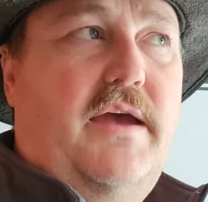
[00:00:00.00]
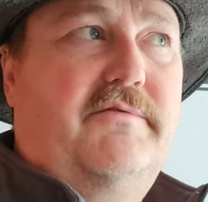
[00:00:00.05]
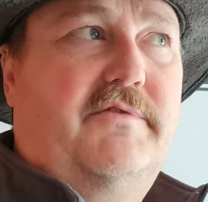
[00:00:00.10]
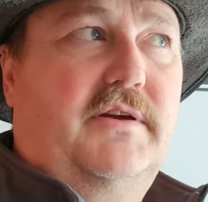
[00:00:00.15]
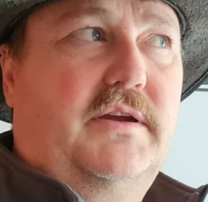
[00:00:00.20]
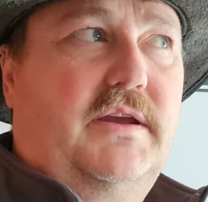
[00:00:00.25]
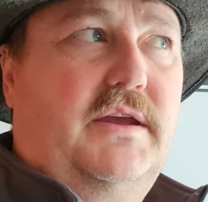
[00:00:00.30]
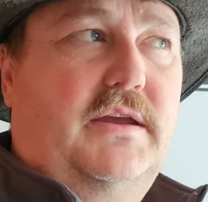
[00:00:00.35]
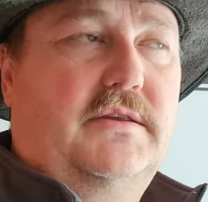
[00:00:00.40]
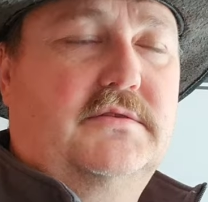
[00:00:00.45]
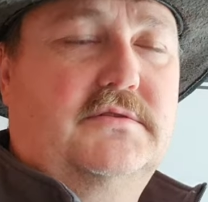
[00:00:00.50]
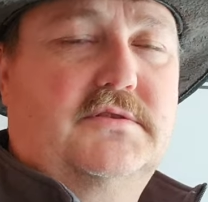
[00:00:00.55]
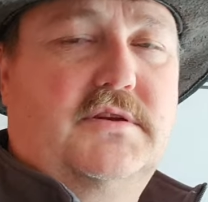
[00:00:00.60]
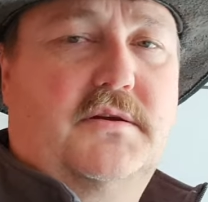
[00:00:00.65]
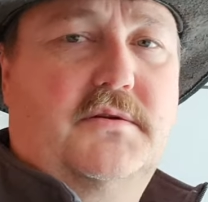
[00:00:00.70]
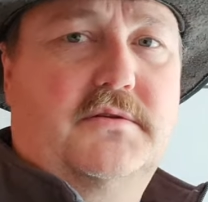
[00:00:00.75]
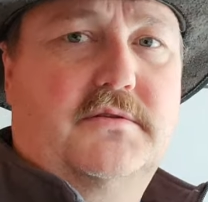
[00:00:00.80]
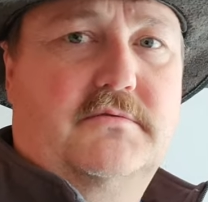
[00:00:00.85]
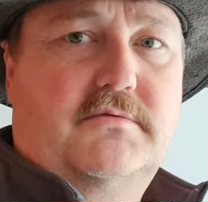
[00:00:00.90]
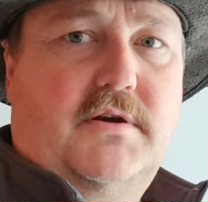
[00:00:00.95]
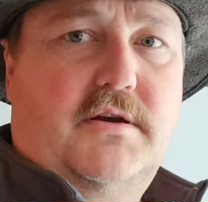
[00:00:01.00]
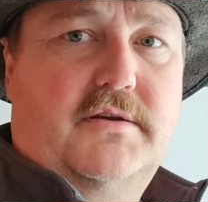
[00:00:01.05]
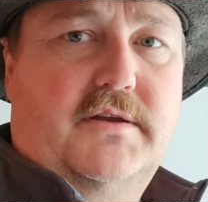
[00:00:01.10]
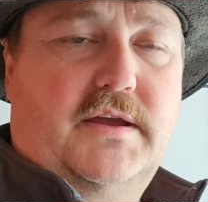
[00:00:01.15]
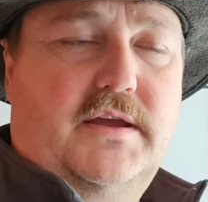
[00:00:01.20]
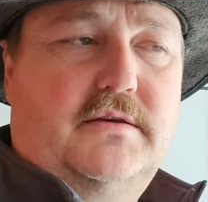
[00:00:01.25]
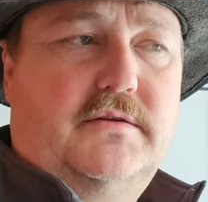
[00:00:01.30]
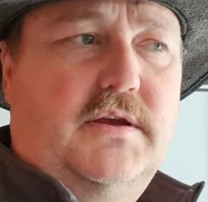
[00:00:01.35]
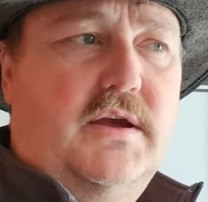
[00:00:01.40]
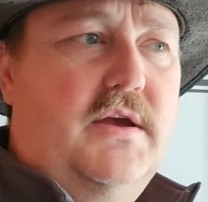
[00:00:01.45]
ever get to go on the road
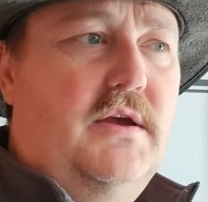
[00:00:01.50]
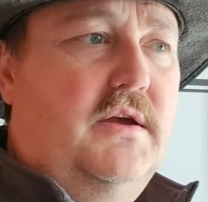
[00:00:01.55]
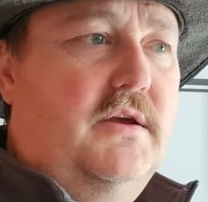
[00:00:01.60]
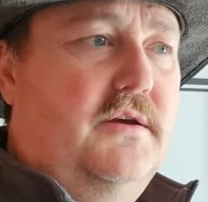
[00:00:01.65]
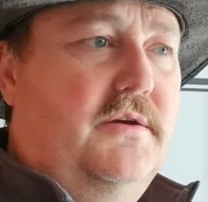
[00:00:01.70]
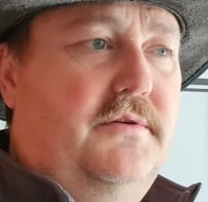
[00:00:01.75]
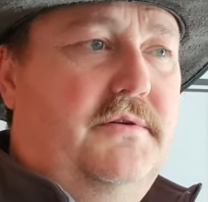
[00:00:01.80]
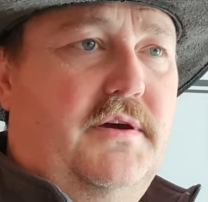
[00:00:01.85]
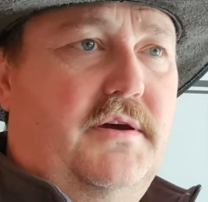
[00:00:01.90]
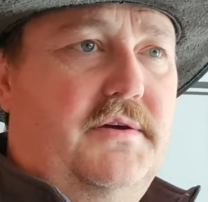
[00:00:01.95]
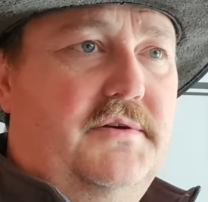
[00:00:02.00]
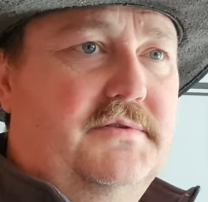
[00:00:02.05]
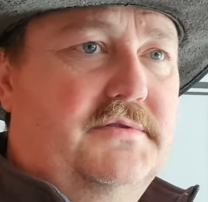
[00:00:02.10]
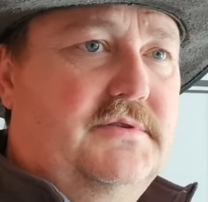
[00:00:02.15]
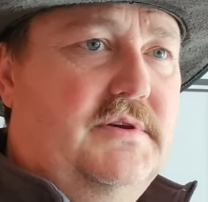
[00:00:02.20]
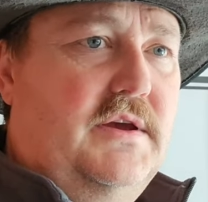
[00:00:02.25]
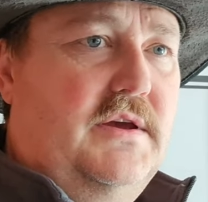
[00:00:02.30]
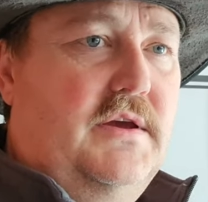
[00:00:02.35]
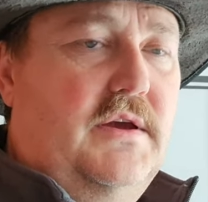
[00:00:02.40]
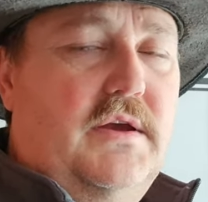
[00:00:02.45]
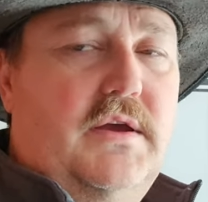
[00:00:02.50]
again. Who knows?